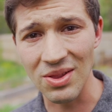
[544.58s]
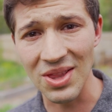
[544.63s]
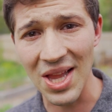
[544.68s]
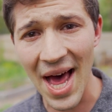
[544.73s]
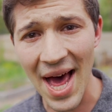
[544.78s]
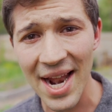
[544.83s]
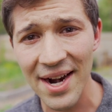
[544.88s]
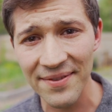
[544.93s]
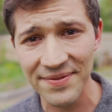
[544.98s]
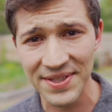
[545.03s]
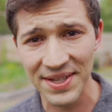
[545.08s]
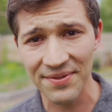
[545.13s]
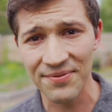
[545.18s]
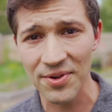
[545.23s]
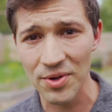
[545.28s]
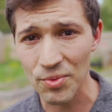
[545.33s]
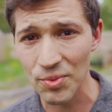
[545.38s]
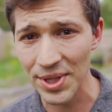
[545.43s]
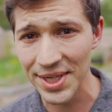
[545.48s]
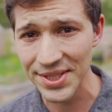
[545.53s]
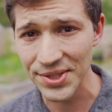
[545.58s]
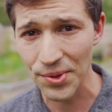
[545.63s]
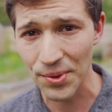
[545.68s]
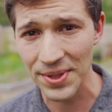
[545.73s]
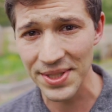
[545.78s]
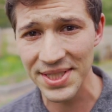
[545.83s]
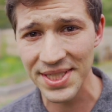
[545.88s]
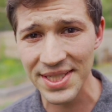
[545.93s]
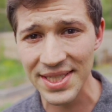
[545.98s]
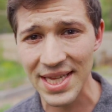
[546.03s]
lot of different
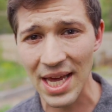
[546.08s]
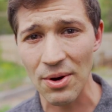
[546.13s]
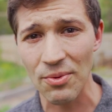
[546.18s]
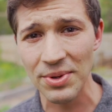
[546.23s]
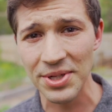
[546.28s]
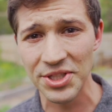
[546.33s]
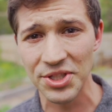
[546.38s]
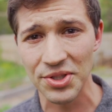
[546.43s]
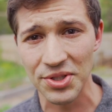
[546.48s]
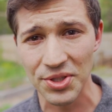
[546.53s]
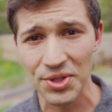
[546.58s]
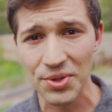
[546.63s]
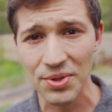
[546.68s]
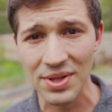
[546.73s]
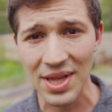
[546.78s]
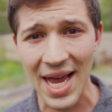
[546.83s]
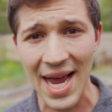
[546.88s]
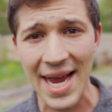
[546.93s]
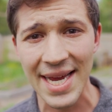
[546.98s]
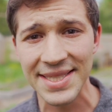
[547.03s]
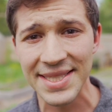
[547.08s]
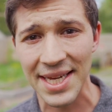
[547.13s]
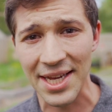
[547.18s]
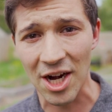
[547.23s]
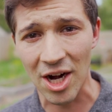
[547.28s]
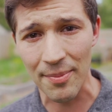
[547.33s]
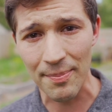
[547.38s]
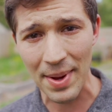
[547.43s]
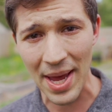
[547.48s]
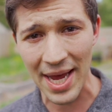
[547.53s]
resources that we should utilize in
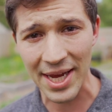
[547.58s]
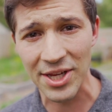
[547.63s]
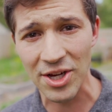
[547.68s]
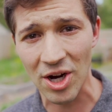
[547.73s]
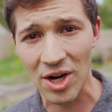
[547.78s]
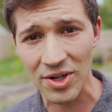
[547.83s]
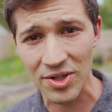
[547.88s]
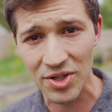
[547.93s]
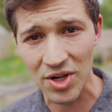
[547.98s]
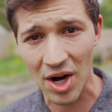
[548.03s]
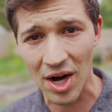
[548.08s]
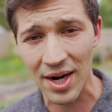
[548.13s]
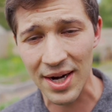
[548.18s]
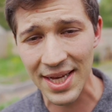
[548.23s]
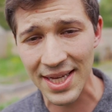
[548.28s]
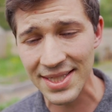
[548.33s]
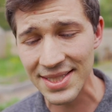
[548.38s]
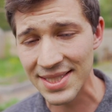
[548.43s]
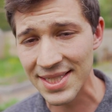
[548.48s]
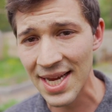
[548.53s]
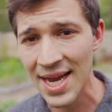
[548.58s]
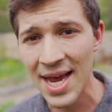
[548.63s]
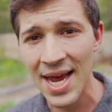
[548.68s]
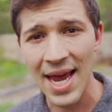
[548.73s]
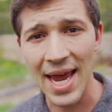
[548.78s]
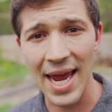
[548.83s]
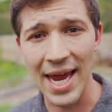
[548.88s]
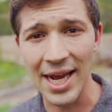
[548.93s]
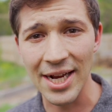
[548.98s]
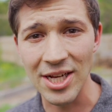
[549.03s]
our backyard gardens
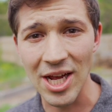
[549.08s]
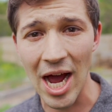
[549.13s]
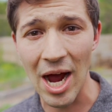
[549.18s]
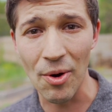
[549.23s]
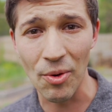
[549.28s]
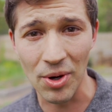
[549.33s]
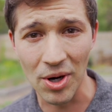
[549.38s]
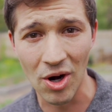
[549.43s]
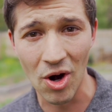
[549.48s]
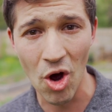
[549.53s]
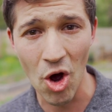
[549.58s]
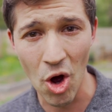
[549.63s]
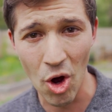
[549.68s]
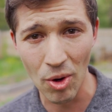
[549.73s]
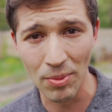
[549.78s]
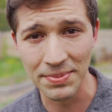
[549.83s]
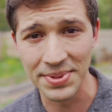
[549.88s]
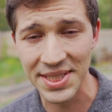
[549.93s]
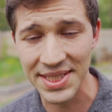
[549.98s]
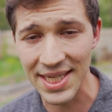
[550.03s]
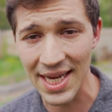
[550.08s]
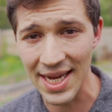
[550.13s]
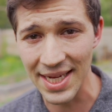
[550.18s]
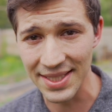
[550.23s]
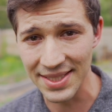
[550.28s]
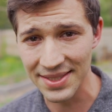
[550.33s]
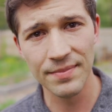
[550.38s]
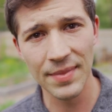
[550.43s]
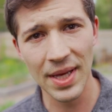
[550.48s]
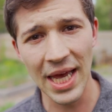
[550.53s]
and our
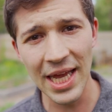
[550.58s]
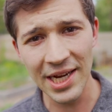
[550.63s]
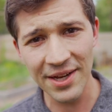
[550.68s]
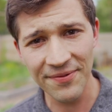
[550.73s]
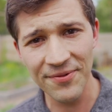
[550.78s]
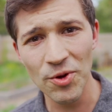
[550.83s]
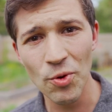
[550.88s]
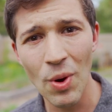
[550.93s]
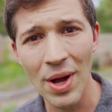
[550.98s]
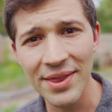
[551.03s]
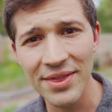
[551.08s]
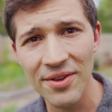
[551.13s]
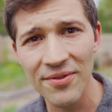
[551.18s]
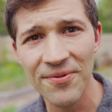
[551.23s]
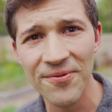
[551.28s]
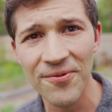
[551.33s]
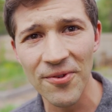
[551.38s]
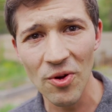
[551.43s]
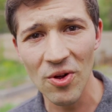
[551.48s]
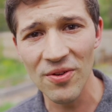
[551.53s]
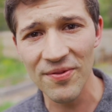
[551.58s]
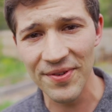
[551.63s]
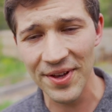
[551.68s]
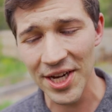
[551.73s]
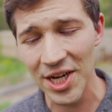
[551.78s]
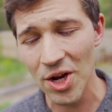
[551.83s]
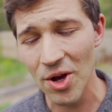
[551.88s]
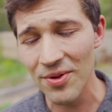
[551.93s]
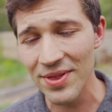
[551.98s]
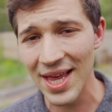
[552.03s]
homestead. And if you want the full
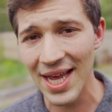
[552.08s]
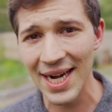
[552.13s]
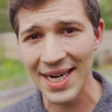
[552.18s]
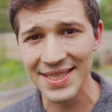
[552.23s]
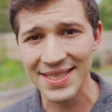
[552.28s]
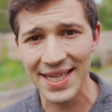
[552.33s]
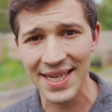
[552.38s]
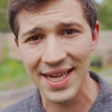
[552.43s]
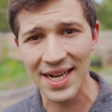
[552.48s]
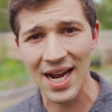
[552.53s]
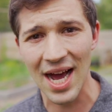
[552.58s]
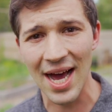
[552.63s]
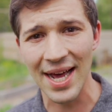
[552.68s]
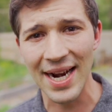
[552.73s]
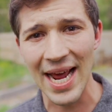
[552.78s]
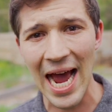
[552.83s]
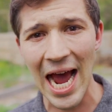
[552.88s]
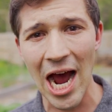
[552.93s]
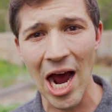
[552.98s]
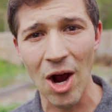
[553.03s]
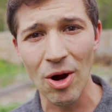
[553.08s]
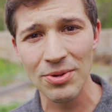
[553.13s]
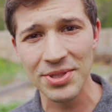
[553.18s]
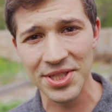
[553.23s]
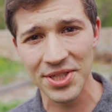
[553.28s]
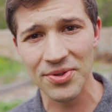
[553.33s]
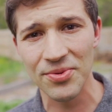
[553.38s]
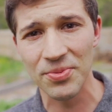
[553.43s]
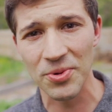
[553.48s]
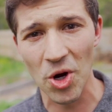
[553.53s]
video that I did on how
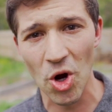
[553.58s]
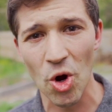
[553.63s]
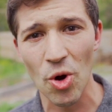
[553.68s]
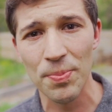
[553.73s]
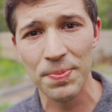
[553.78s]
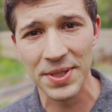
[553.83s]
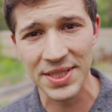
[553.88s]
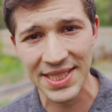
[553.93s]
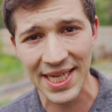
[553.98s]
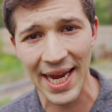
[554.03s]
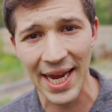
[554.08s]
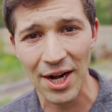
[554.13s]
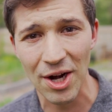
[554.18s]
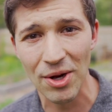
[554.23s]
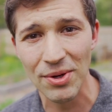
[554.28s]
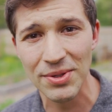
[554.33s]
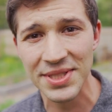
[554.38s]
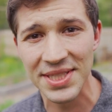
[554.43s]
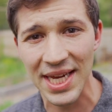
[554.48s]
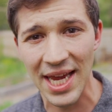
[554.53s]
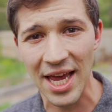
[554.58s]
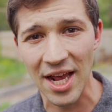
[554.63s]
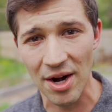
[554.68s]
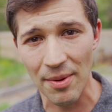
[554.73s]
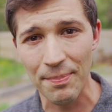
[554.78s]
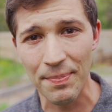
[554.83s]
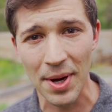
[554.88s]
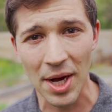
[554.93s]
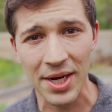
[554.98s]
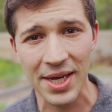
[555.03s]
to grow potatoes in a
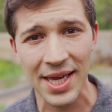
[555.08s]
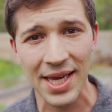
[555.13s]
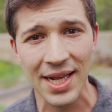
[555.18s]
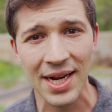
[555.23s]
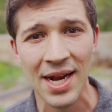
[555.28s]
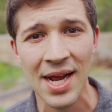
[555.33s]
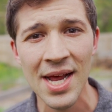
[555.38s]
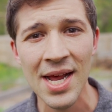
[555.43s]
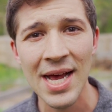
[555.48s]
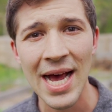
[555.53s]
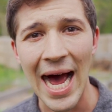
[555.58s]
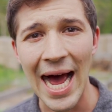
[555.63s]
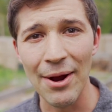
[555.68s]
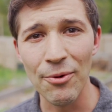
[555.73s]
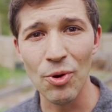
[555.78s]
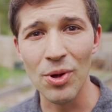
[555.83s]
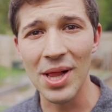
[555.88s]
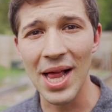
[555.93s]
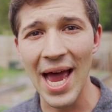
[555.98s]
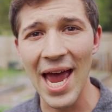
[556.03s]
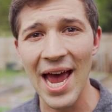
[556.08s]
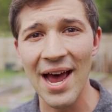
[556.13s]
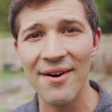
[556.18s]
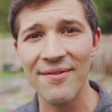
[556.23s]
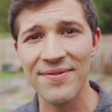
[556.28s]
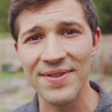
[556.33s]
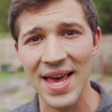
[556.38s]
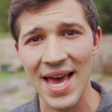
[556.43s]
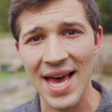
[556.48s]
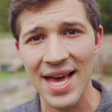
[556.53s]
bucket, I will
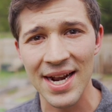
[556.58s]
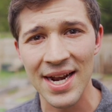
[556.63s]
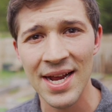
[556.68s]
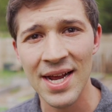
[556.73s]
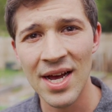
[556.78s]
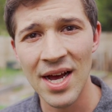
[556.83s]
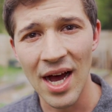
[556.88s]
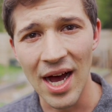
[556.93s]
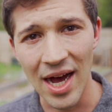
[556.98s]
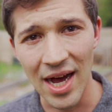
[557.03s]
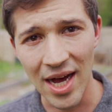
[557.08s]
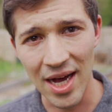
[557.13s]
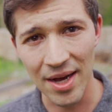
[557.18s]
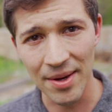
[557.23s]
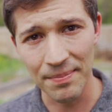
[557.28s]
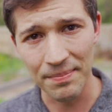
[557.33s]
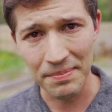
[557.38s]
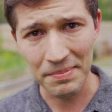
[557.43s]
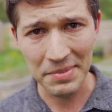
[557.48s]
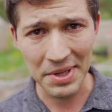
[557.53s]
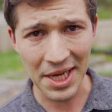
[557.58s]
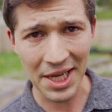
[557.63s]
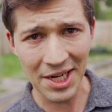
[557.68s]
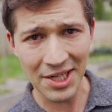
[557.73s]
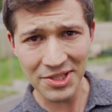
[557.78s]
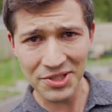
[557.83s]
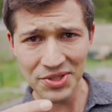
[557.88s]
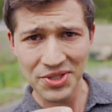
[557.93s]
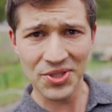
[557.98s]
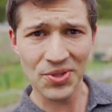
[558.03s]
have that um, in a
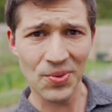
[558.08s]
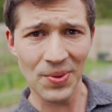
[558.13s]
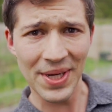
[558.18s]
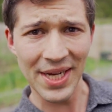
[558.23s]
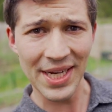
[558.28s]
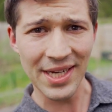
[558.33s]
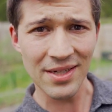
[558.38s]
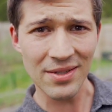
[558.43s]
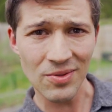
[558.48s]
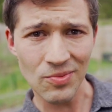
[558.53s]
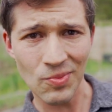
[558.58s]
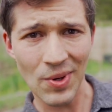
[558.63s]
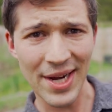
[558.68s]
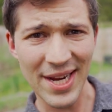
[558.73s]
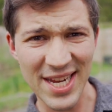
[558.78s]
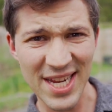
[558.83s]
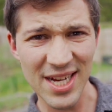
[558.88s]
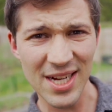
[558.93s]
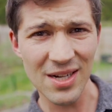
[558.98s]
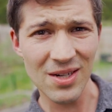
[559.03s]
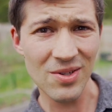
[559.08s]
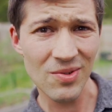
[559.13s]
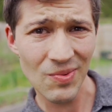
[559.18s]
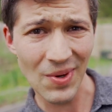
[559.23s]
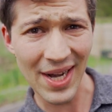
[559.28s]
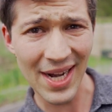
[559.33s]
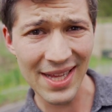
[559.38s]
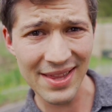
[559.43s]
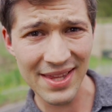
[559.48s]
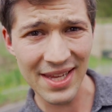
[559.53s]
screen right here,
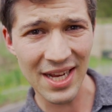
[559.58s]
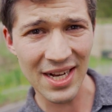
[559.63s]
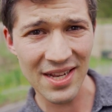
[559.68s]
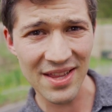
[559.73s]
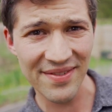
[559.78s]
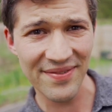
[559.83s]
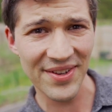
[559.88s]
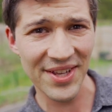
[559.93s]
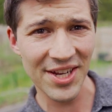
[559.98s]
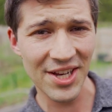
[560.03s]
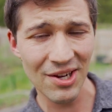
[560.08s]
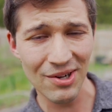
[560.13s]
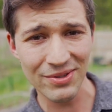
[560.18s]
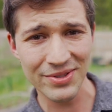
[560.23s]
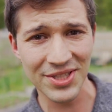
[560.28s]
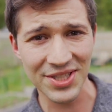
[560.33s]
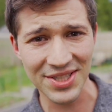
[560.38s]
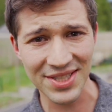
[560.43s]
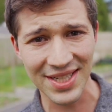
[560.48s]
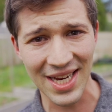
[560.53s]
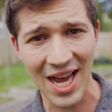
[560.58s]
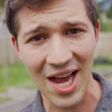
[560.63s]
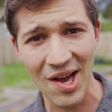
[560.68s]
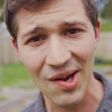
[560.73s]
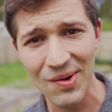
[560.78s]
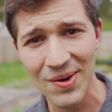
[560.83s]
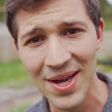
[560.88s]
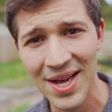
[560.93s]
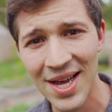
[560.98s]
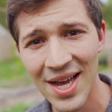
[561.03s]
right at the end of the video just
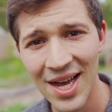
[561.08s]
now.